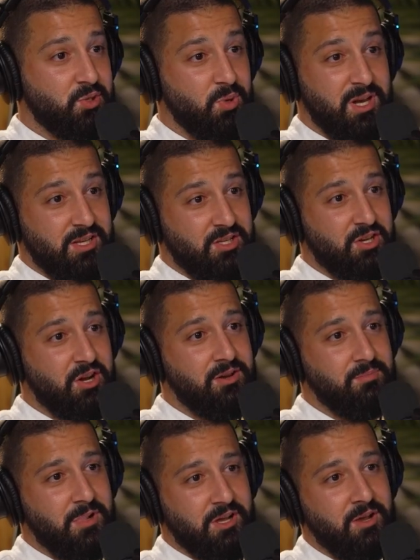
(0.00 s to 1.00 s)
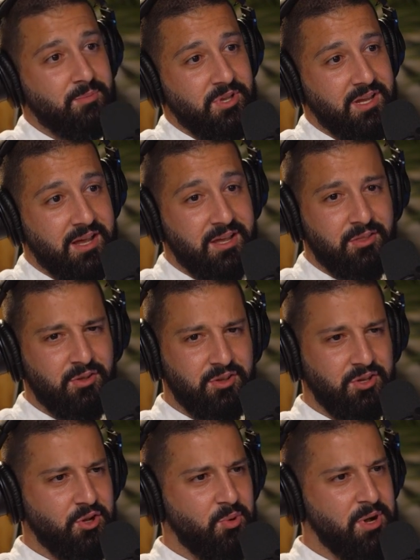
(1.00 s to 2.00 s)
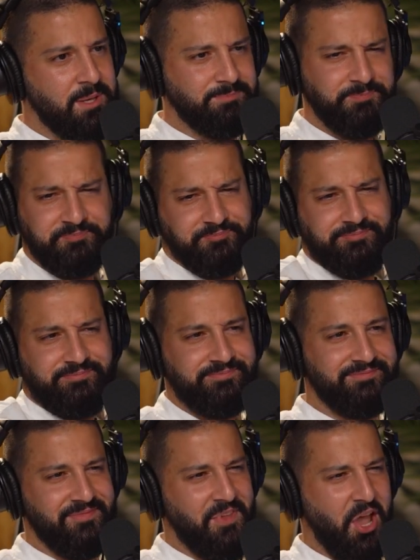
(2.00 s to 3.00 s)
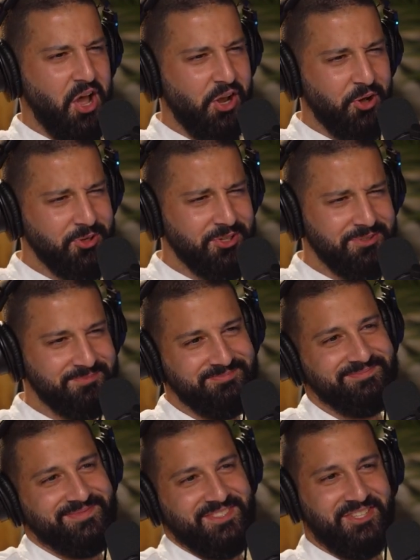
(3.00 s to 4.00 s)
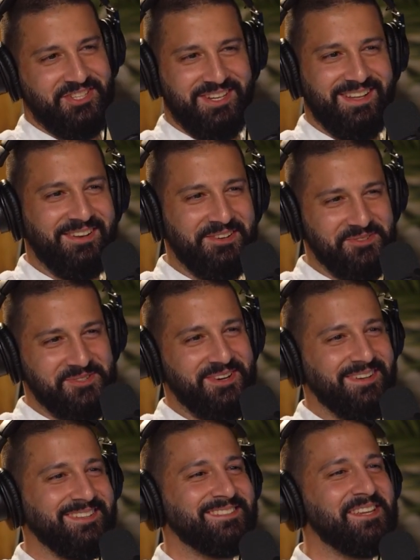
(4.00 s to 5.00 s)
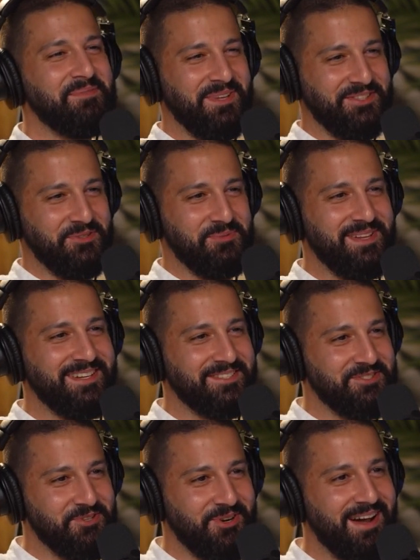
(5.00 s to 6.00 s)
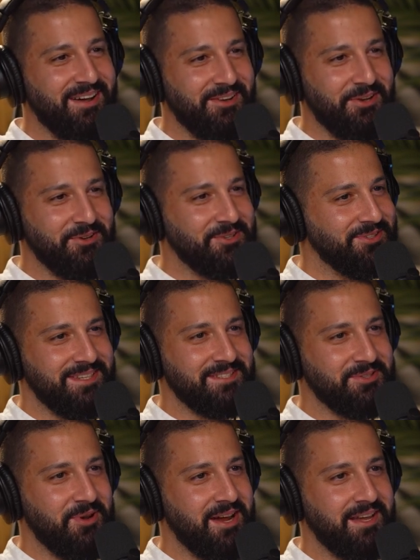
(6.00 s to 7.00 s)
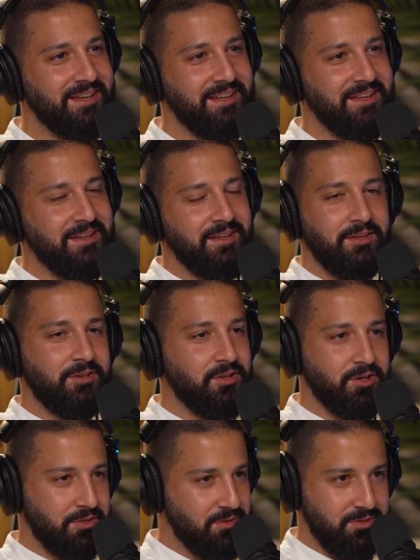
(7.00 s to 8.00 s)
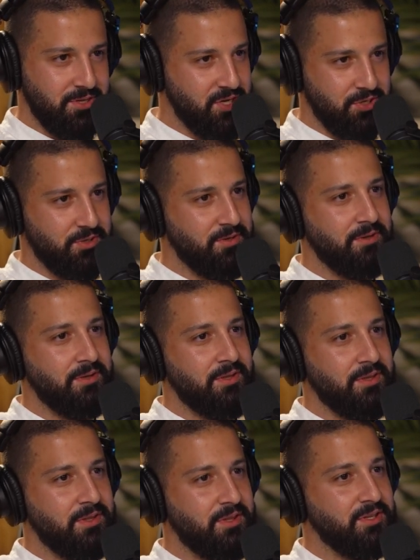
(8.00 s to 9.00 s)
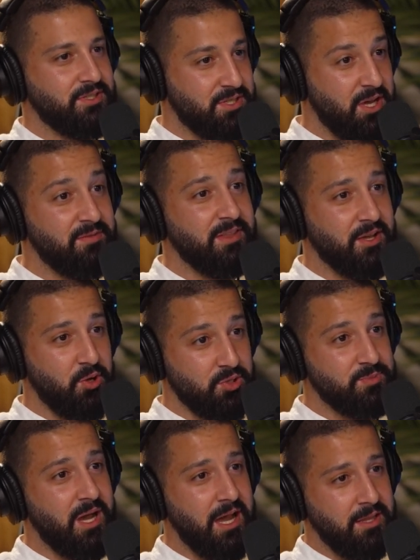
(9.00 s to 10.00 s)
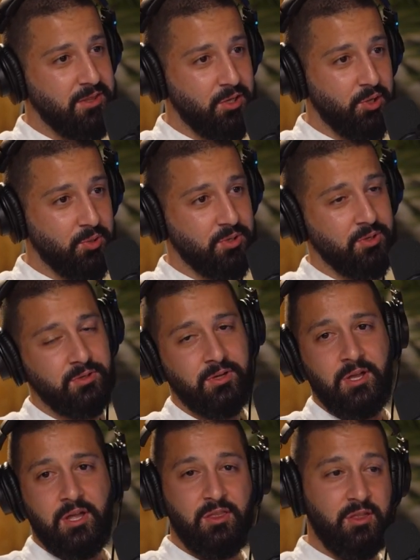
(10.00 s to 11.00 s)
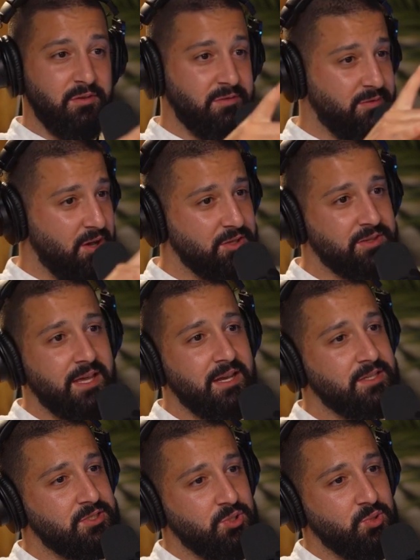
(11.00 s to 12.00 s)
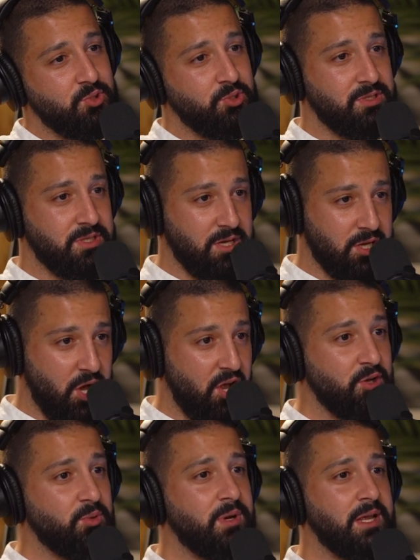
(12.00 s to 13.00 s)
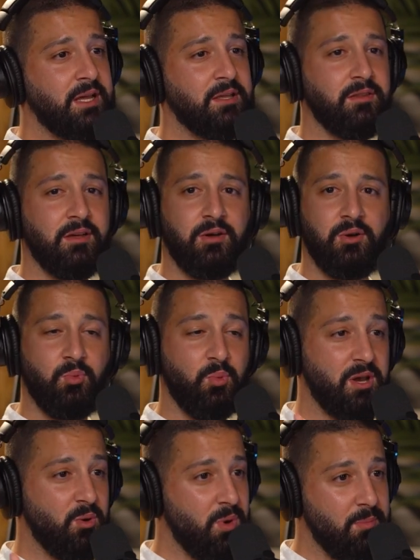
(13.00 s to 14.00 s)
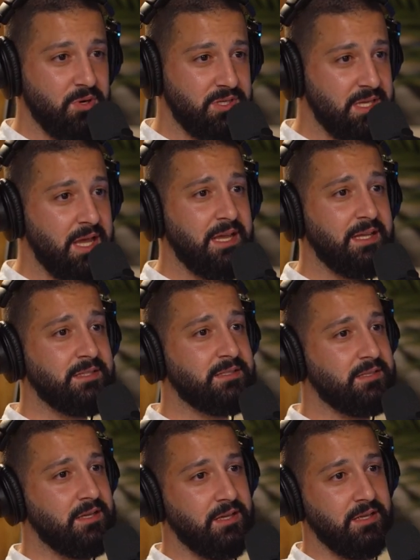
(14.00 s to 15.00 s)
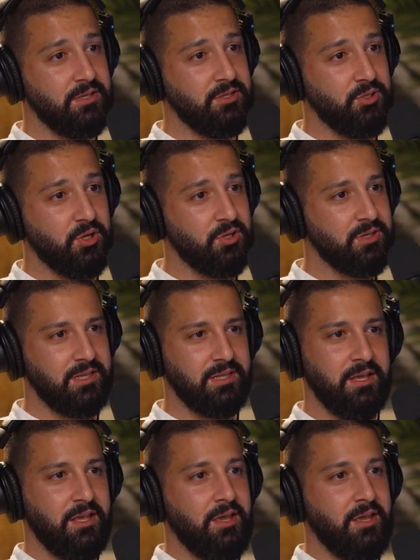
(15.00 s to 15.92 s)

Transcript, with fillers: So when I started my company, I thought, you know what? A logo? Shit, logo. Take me 2 minutes to draw out a logo. That's great. No, not at all. The stuff that goes behind the logo, the font that is used, the coloring, what it represents. You know,